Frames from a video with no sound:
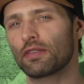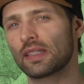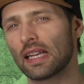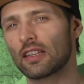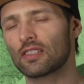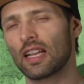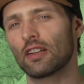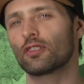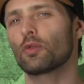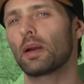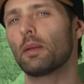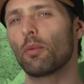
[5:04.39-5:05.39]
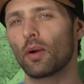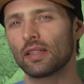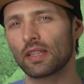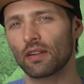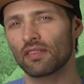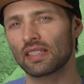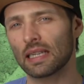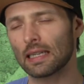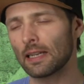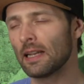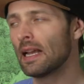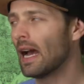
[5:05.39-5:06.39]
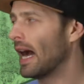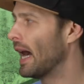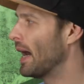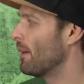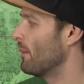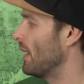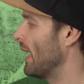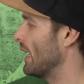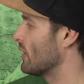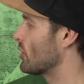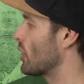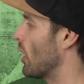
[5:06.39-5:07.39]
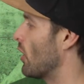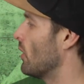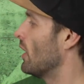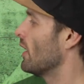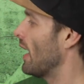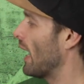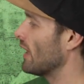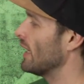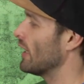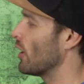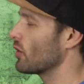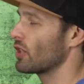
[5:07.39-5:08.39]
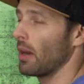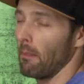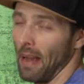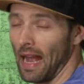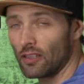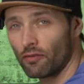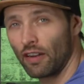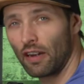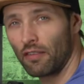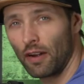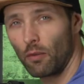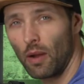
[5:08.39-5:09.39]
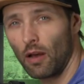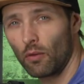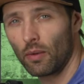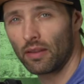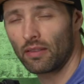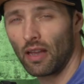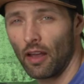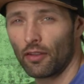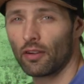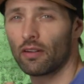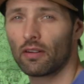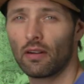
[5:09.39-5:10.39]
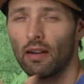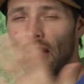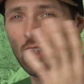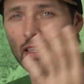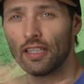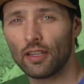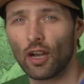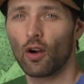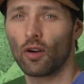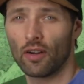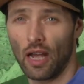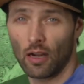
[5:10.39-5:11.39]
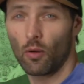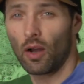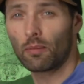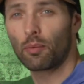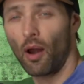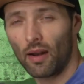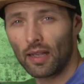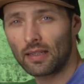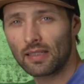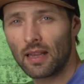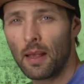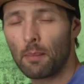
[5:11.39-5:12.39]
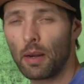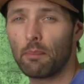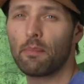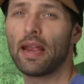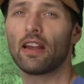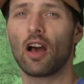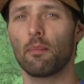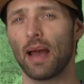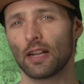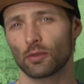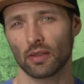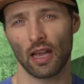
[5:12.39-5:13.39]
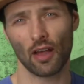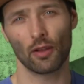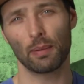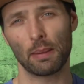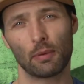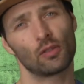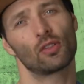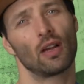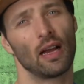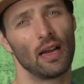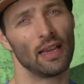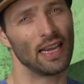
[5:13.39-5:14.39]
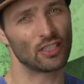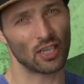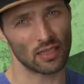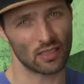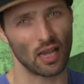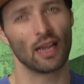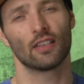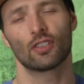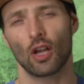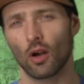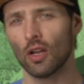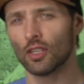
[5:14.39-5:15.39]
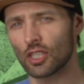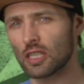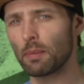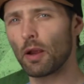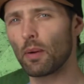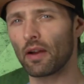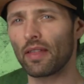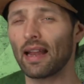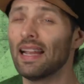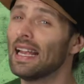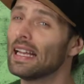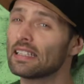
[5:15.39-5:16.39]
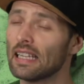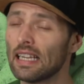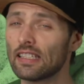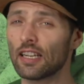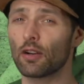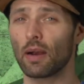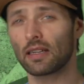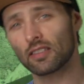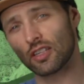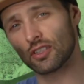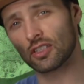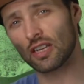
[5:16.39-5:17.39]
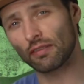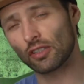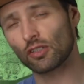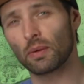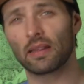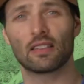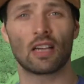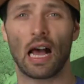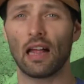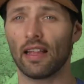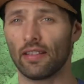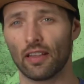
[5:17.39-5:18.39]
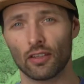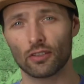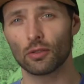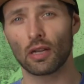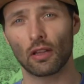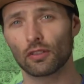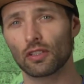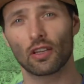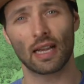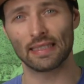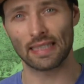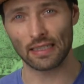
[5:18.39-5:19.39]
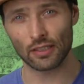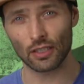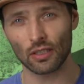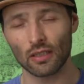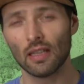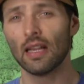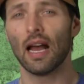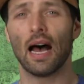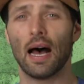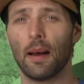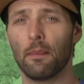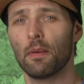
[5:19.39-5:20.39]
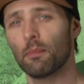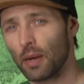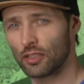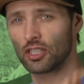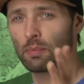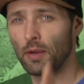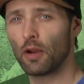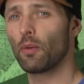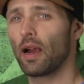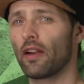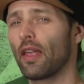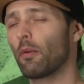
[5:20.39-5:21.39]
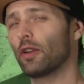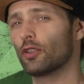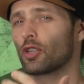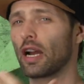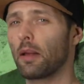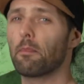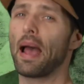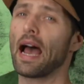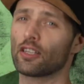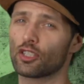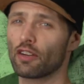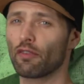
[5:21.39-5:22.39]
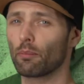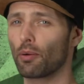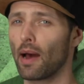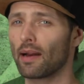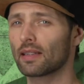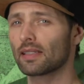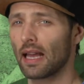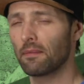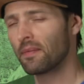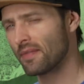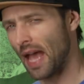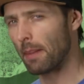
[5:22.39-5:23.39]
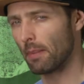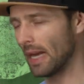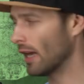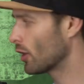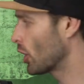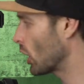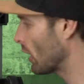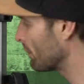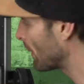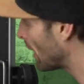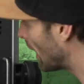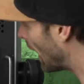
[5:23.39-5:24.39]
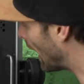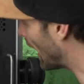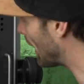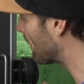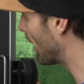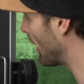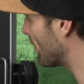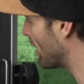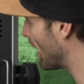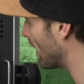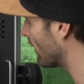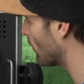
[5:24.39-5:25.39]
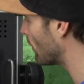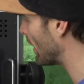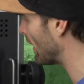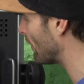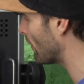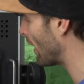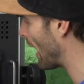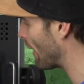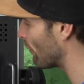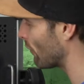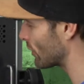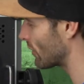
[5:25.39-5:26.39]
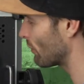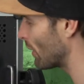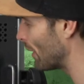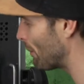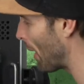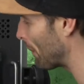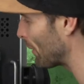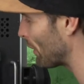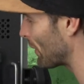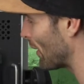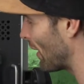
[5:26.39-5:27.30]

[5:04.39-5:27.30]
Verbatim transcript: of sync, or ten or twenty points out of sync. Um, and so LEDGO is going to match very, very well with other LEDGO or Nanguang products, but it may not match with other people's uh, H S I. So just to be aware of that, it's an easy correct. You just have to swing the dial and then the two colors look identical. Um, but just be aware that when you're trying to match different products, that that may occur. Um, and then we have, what's really popular with a